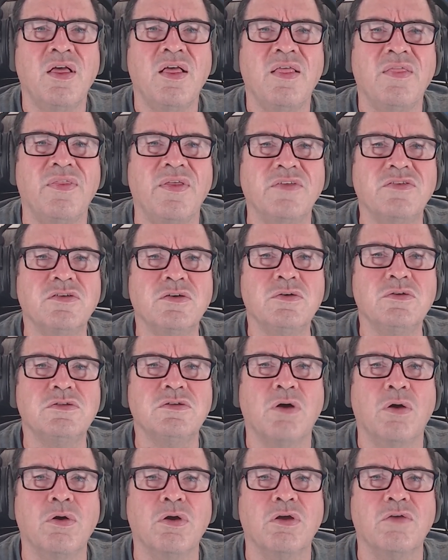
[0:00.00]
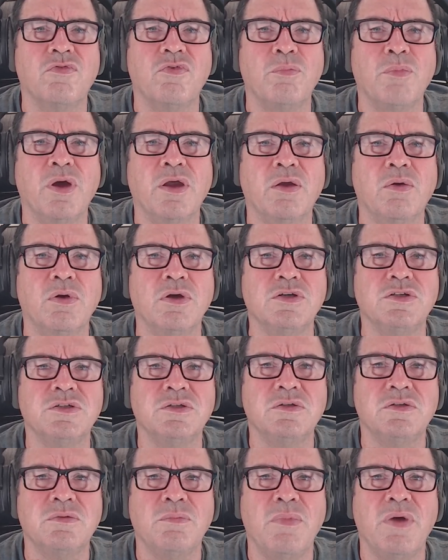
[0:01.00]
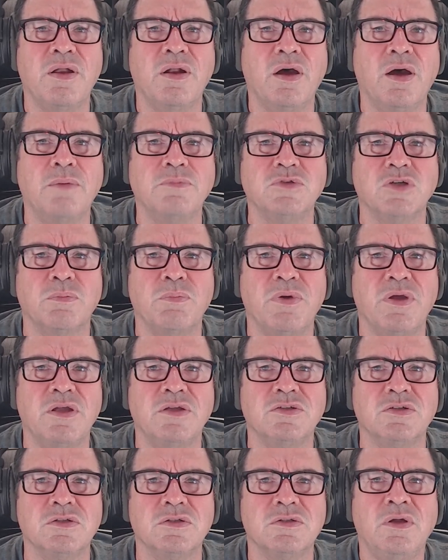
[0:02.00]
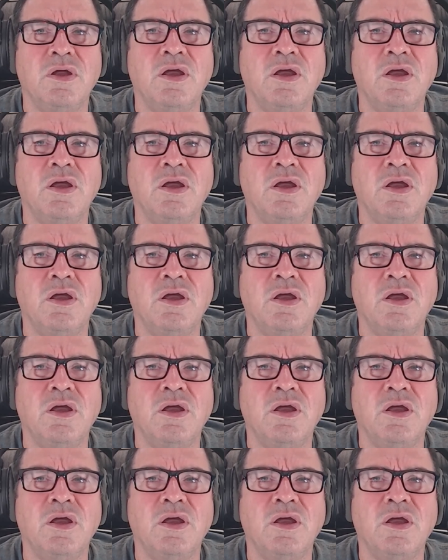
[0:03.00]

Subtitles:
that's a good target for migration to Metaobject Pages.